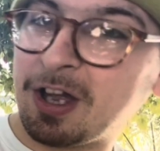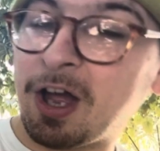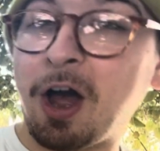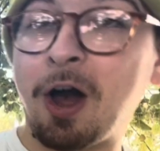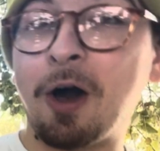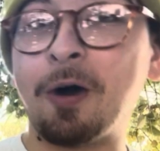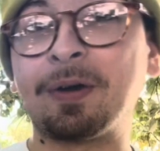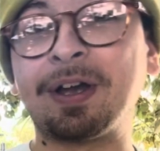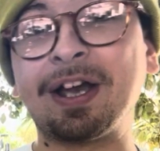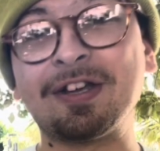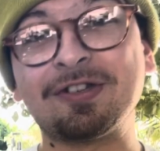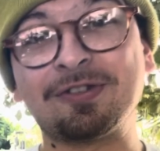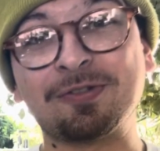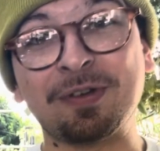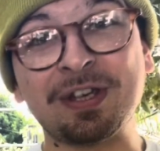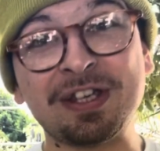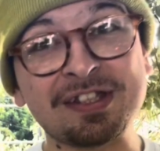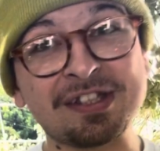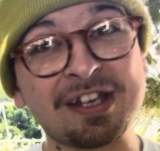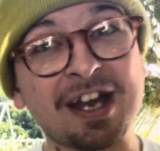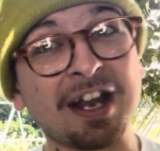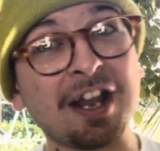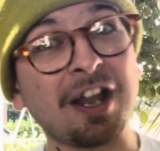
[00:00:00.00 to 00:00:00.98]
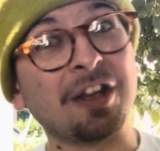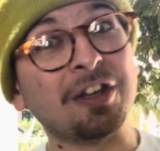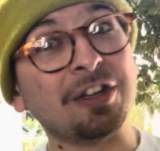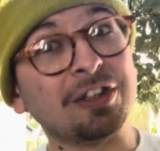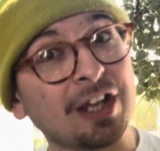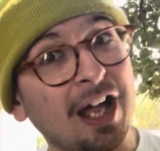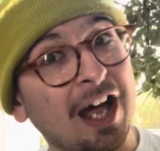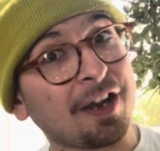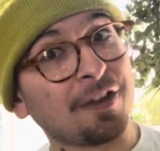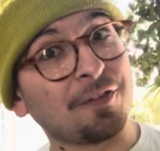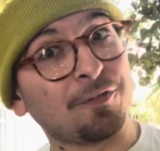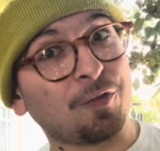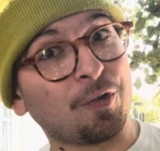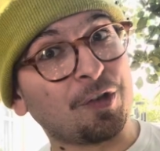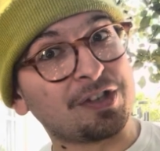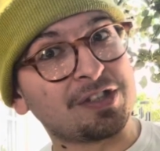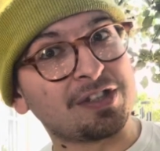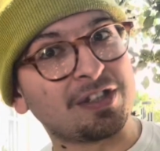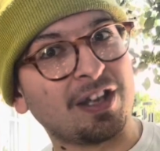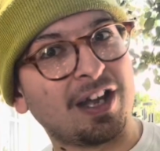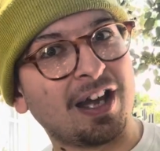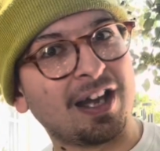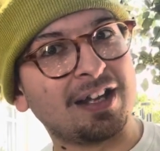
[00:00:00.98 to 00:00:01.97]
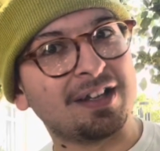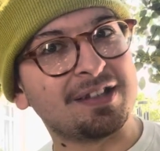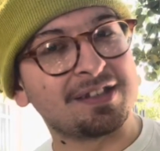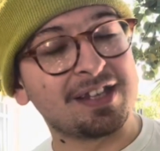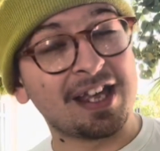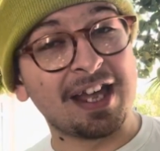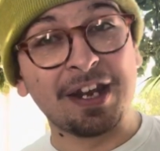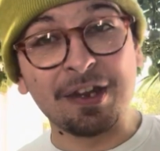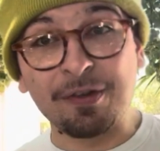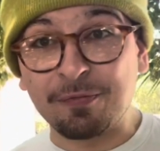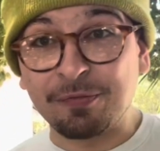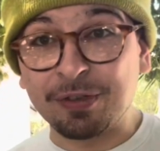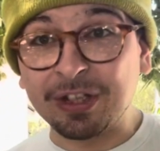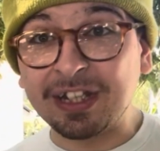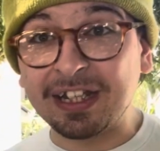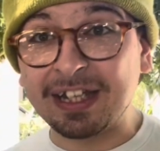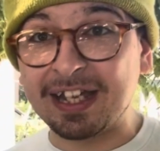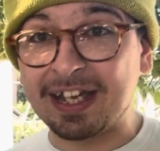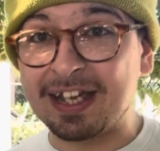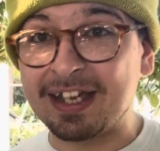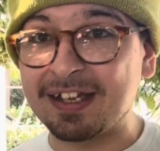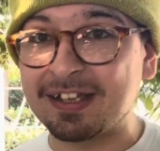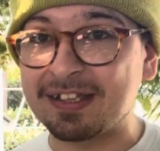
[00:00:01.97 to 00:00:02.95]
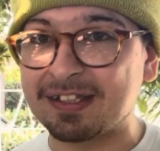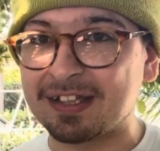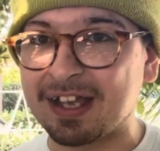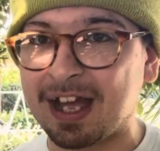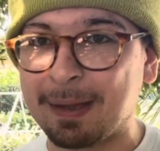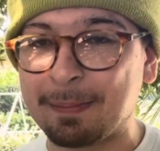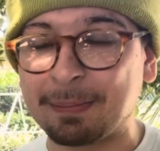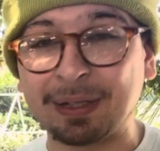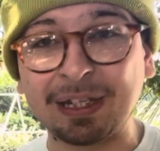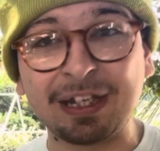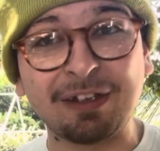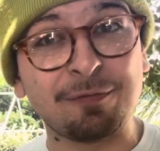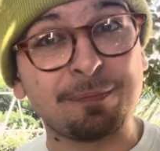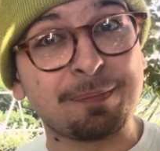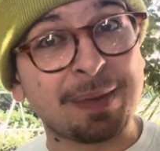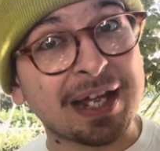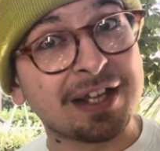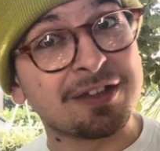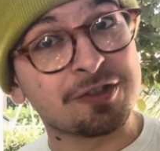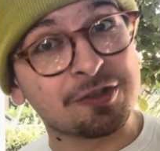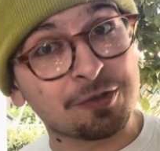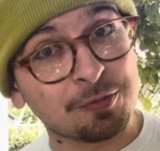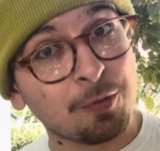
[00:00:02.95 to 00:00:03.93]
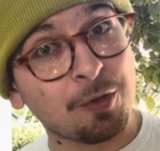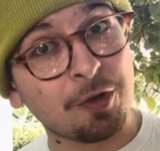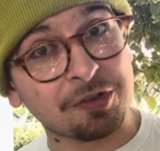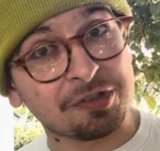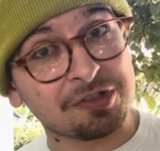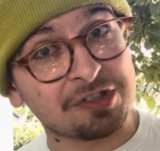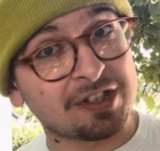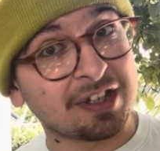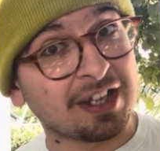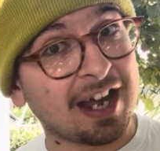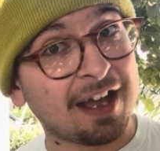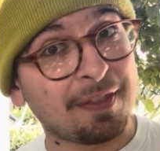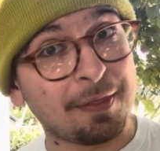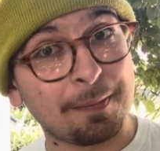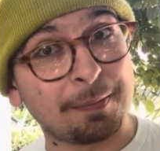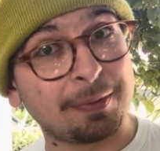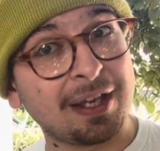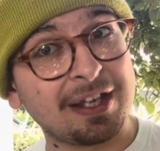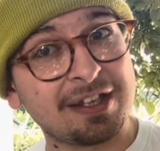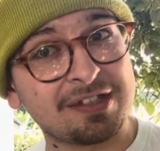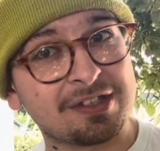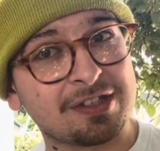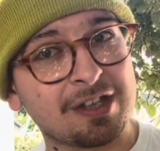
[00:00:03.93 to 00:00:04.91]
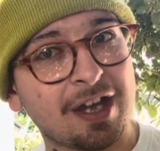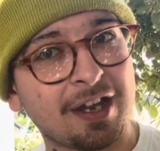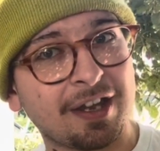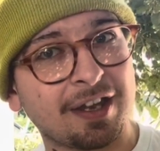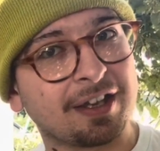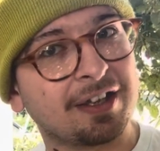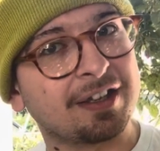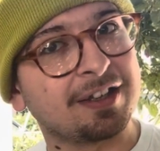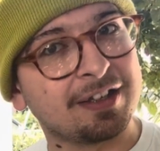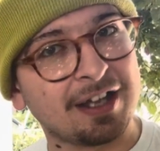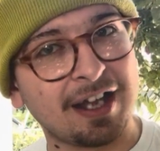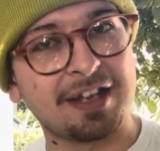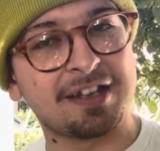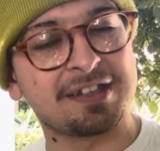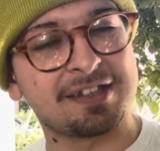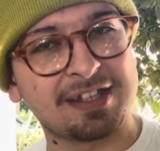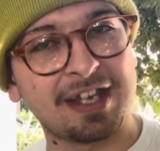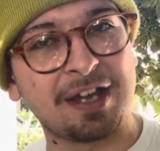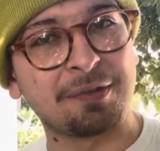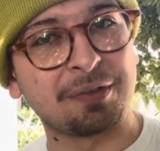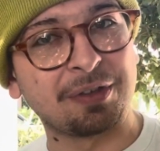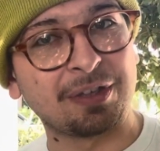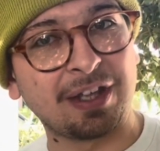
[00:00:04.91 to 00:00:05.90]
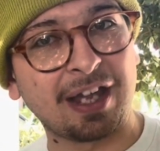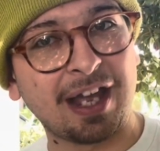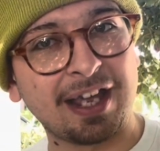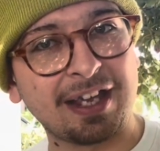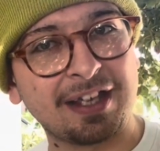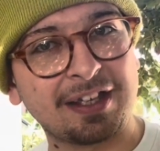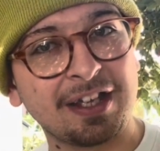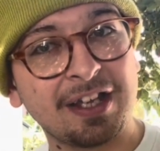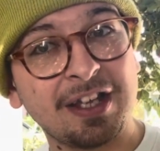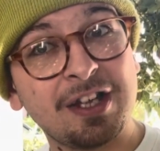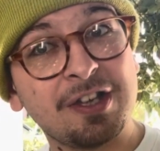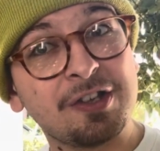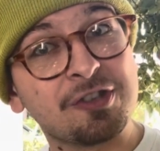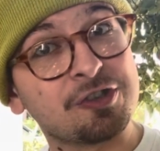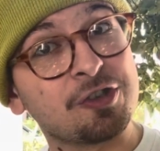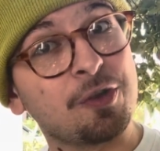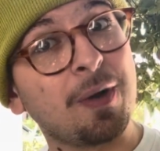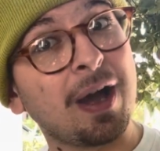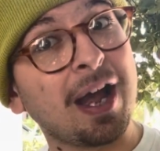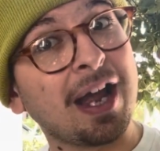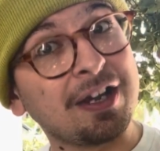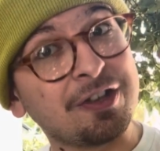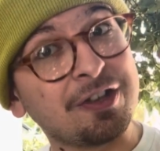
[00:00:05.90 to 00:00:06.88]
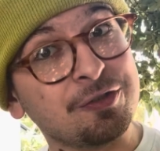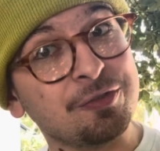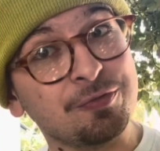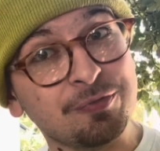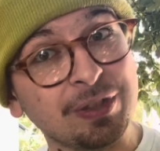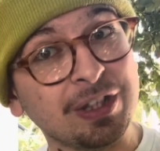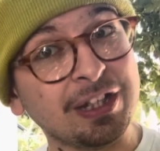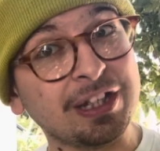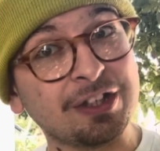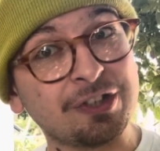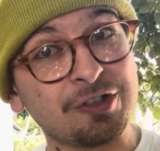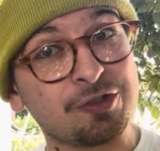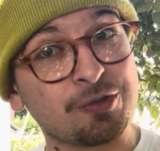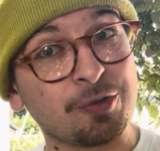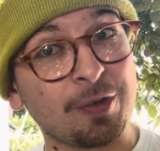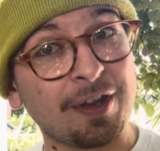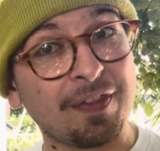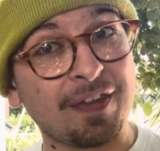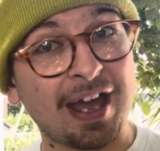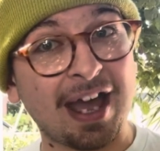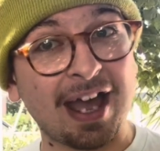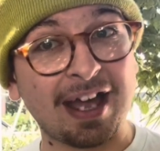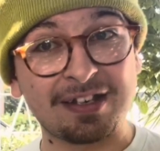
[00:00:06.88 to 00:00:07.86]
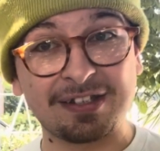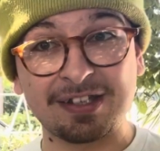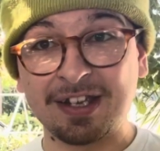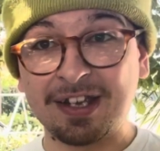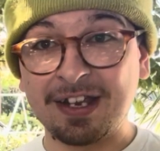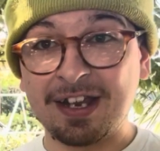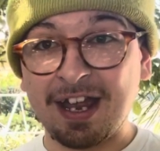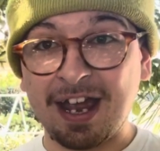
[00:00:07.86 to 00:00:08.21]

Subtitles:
Okay, so he's got a lot of voice lines, and it really is, I believe, Ben Schwartz, the guy that plays Sonic, not a sound-alike. So I really enjoy that.